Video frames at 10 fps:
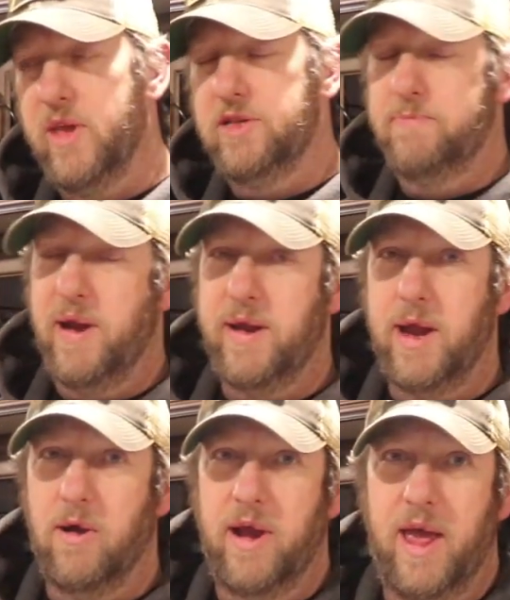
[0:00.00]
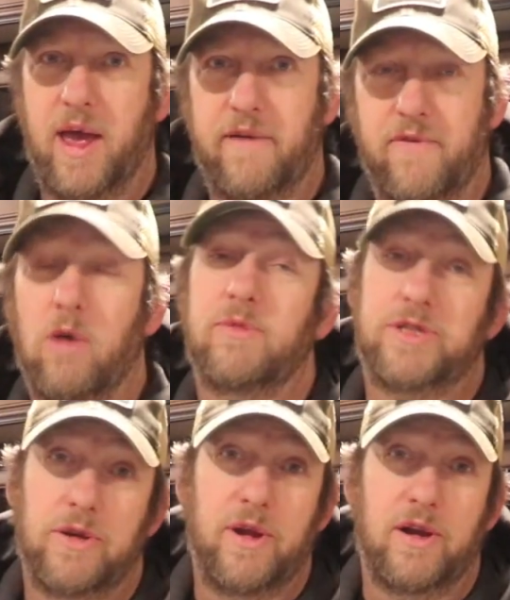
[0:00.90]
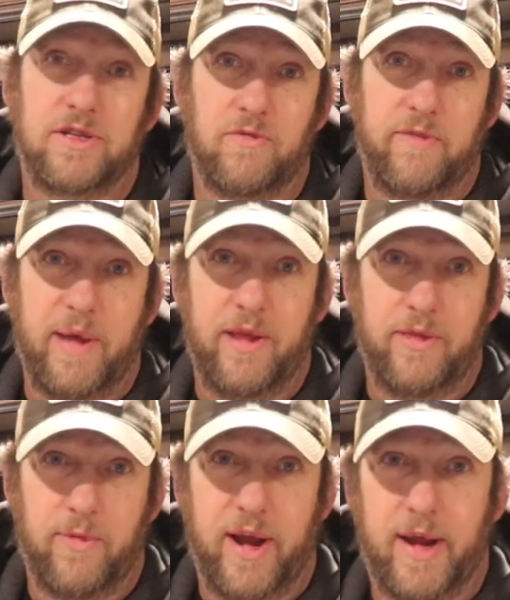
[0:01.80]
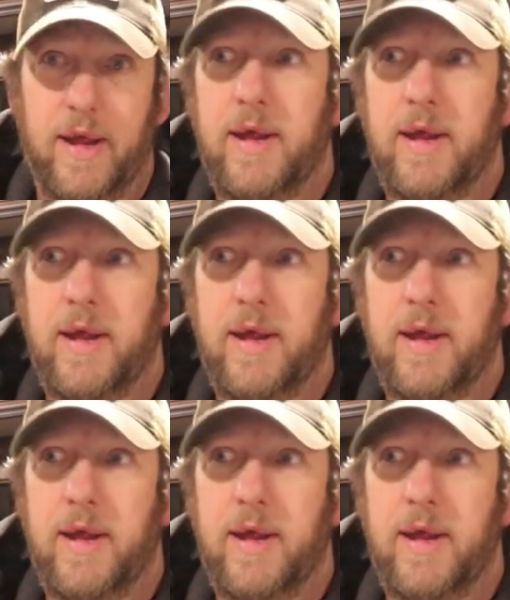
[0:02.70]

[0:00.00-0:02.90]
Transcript: It's been 1.5 years, almost 2 years that we've been in the rig.